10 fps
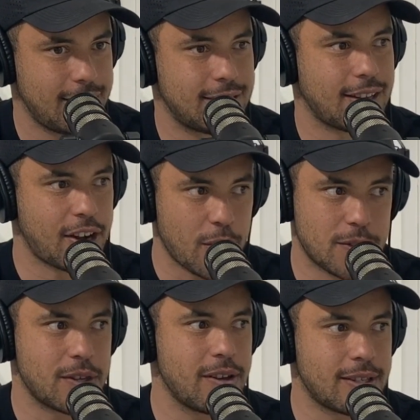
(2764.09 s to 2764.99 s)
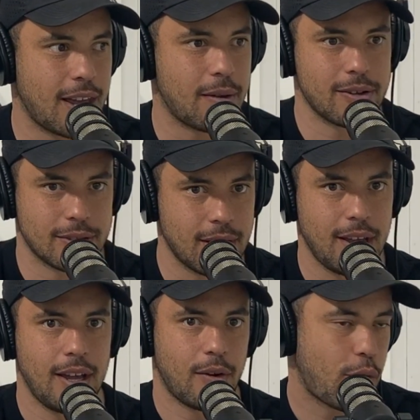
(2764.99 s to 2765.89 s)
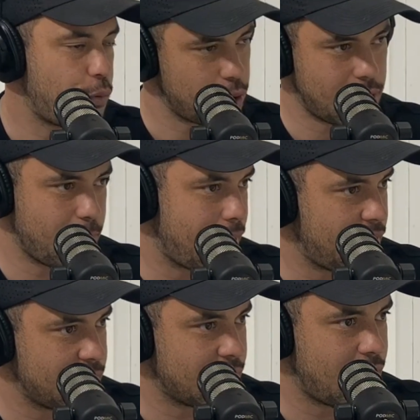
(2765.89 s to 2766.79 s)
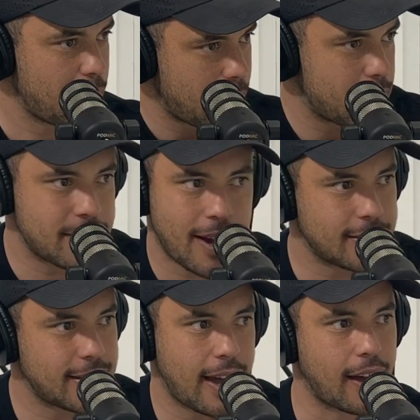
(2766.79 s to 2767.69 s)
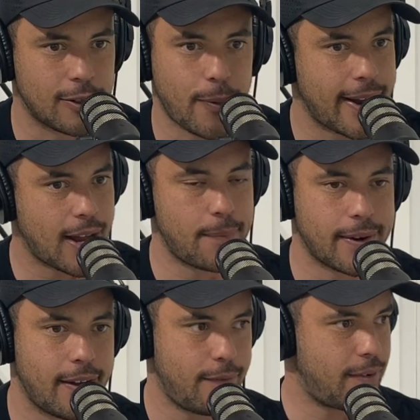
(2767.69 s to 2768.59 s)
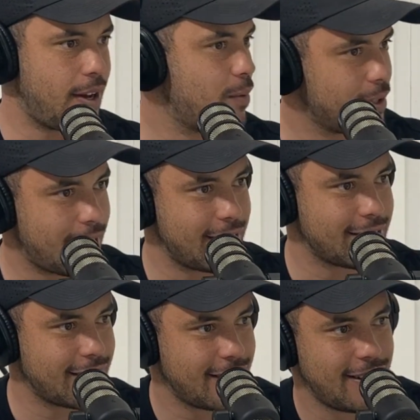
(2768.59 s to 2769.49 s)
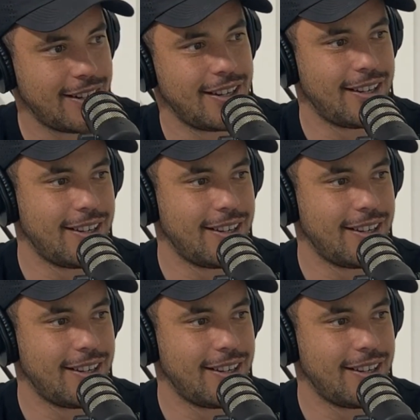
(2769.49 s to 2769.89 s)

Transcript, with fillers: Like it's I know it's Thursday because I've got footy companion tonight, but besides that, I'd wake up and go, fuck, what day is it?